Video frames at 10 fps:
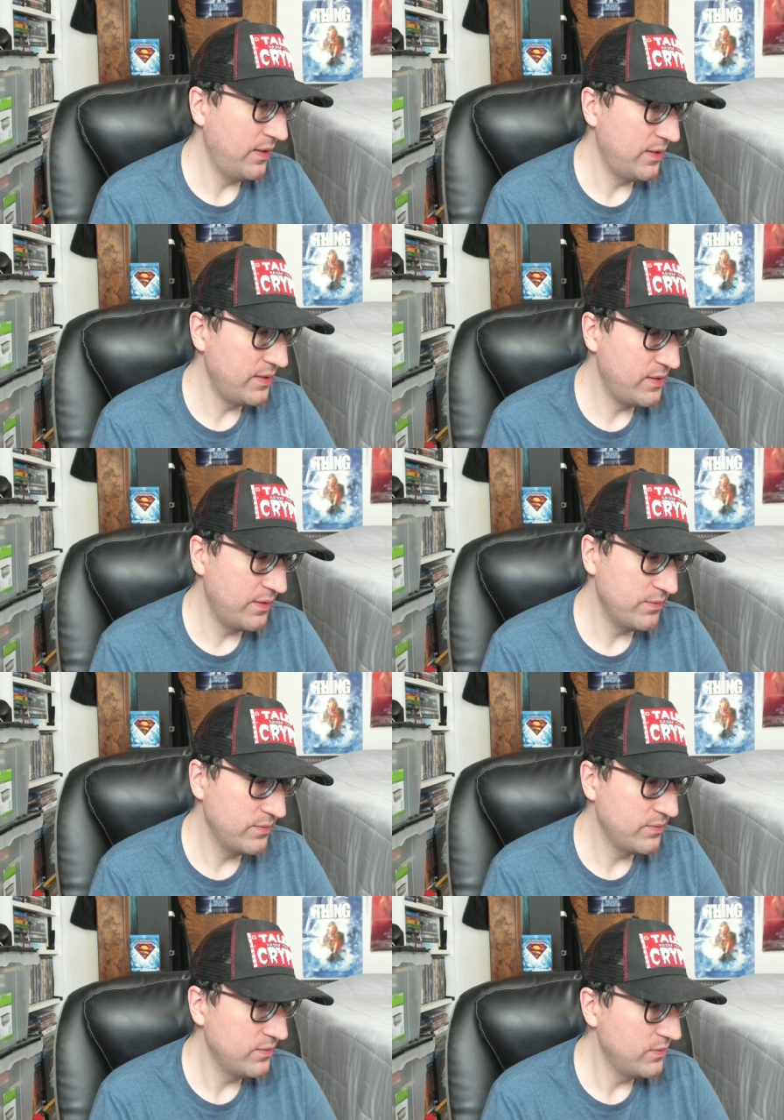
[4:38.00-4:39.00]
and
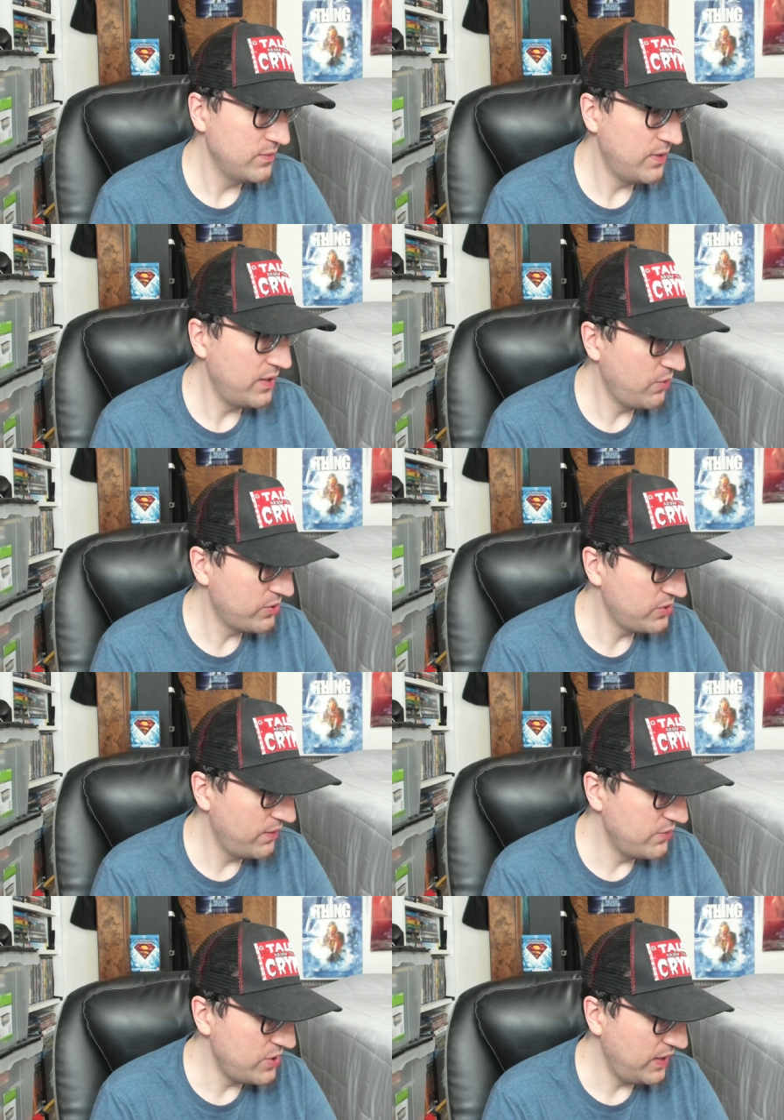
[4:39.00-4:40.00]
you also
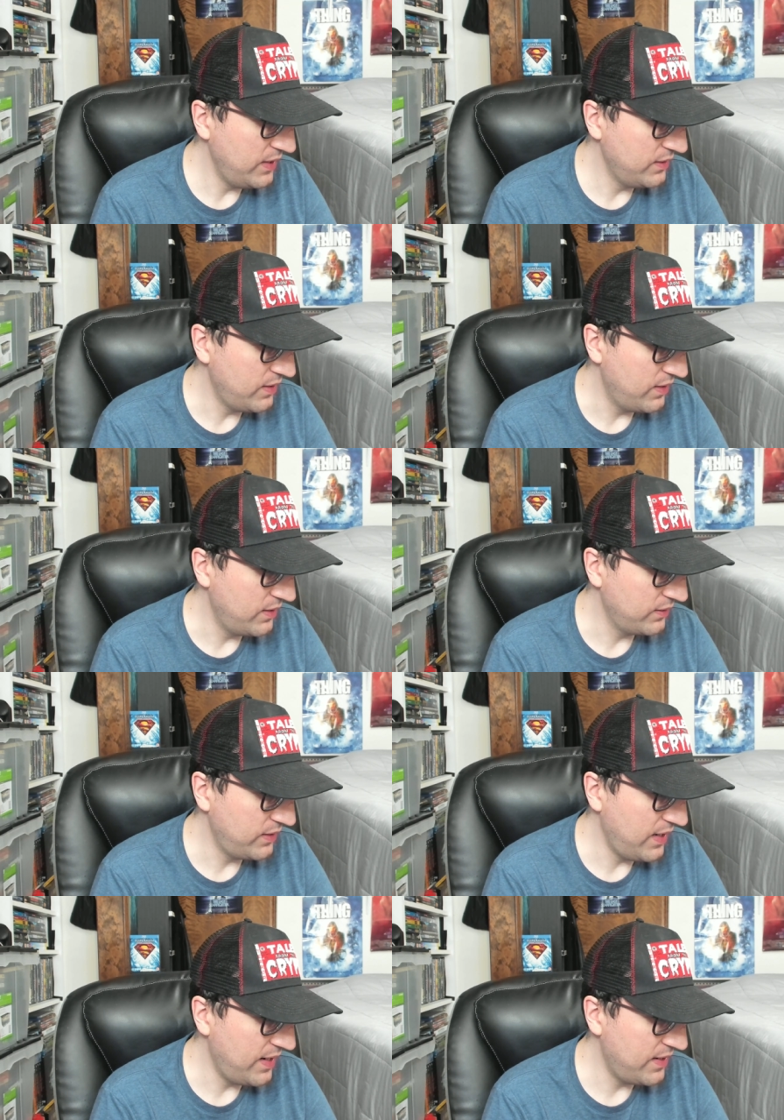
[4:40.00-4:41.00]
have Jane
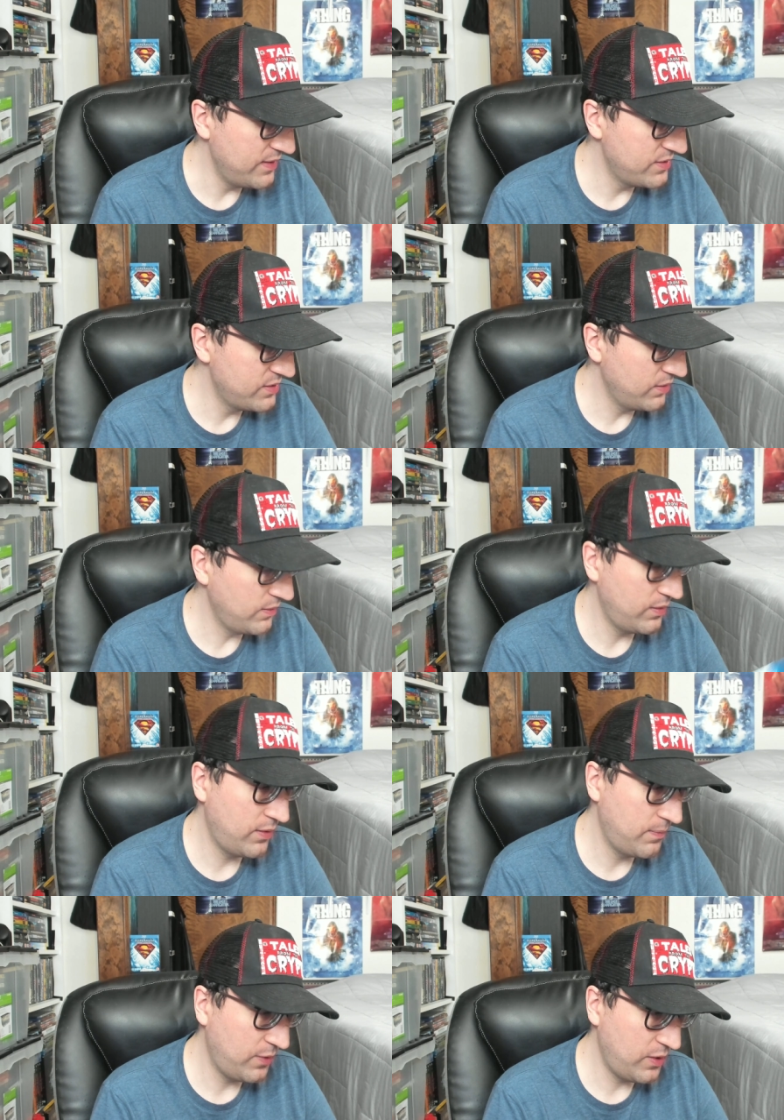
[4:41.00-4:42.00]
Kaz
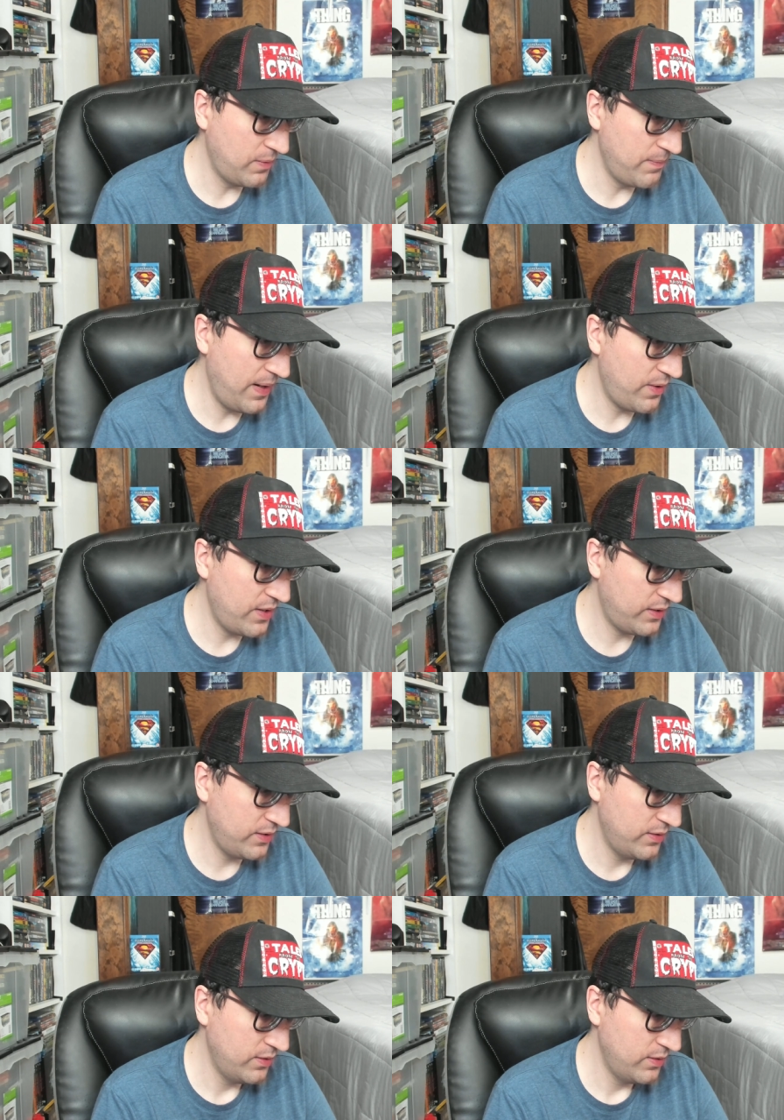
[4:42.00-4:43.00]

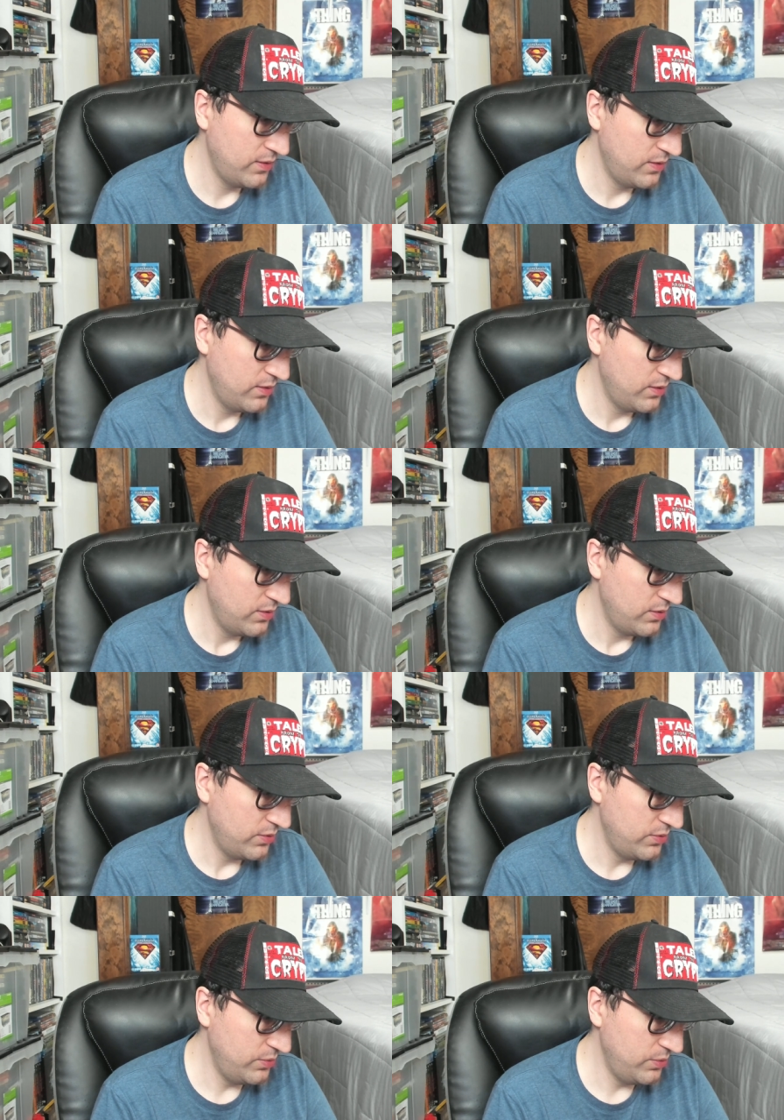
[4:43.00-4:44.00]
Kamarik,
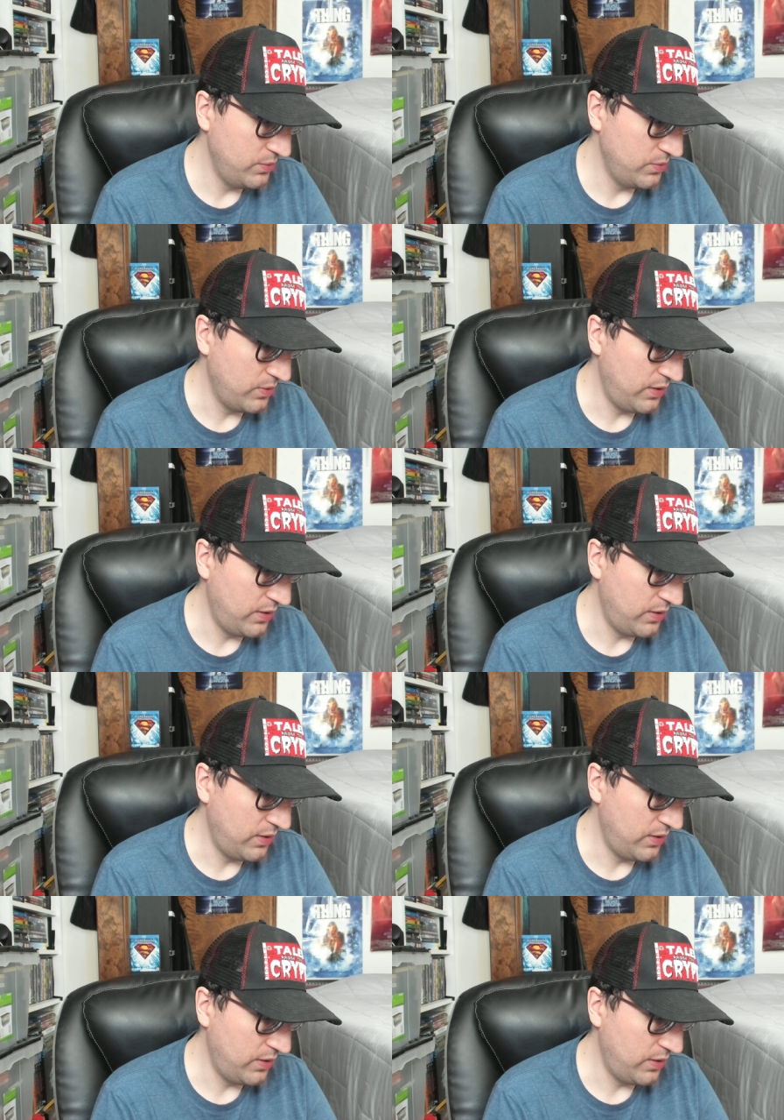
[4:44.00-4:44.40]
who